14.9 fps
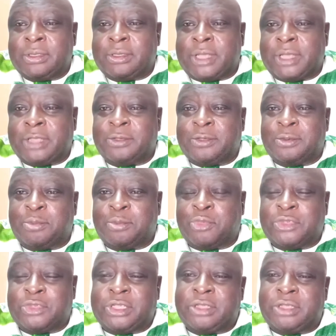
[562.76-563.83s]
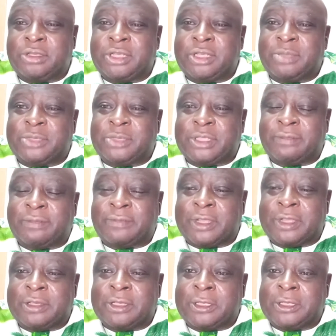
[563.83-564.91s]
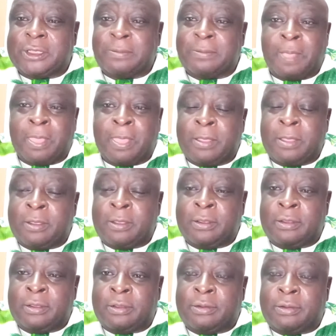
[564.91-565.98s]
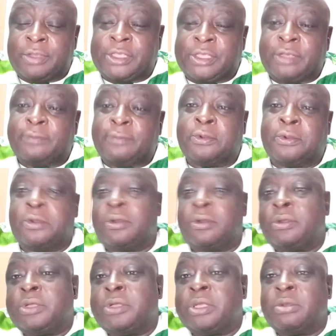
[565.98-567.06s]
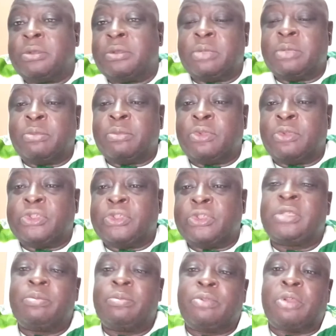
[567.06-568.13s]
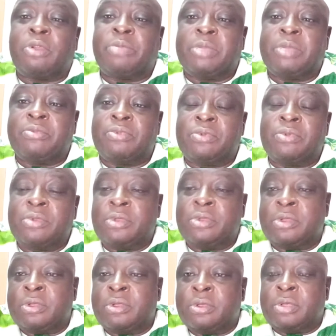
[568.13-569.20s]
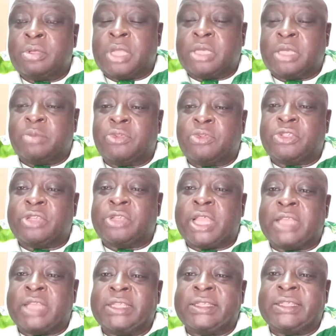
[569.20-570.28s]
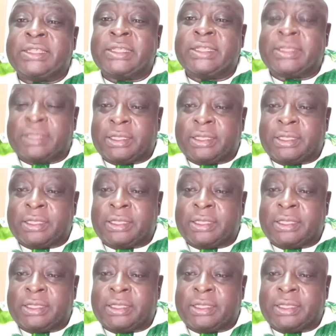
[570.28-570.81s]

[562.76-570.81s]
trying to position himself and reaching for the most probable and the most realistic